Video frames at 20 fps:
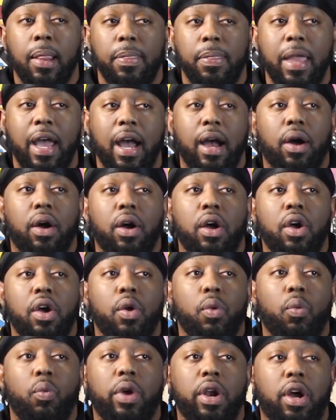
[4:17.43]
Now,
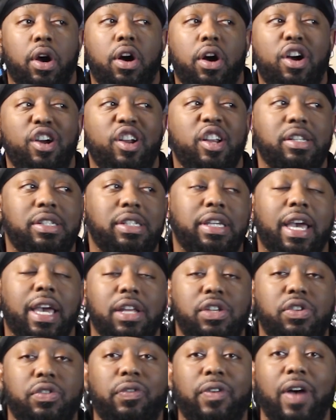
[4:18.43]
when an artist
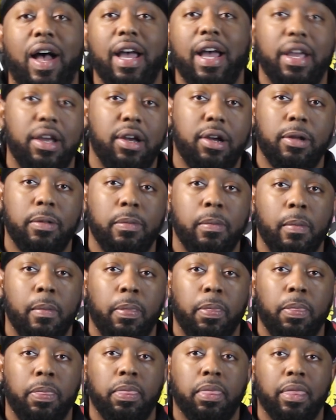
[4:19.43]
catch fire
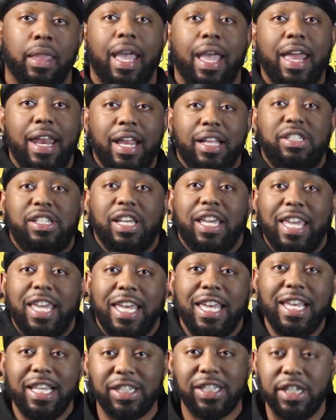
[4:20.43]
and it's
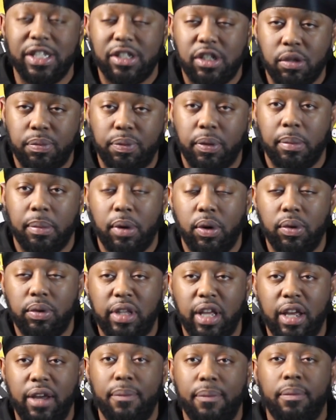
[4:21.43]
easy to promote
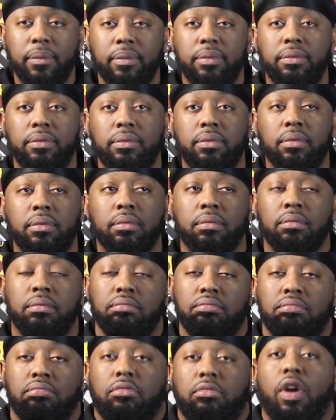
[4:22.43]
them,
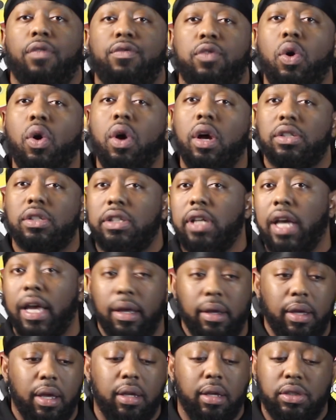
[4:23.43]
of course, yeah,
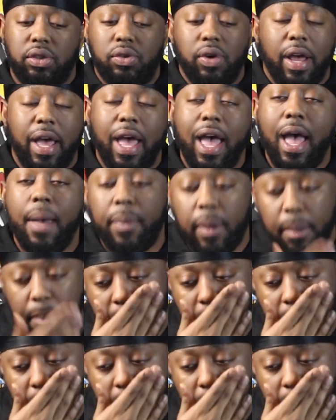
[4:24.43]
yeah it's gonna happen.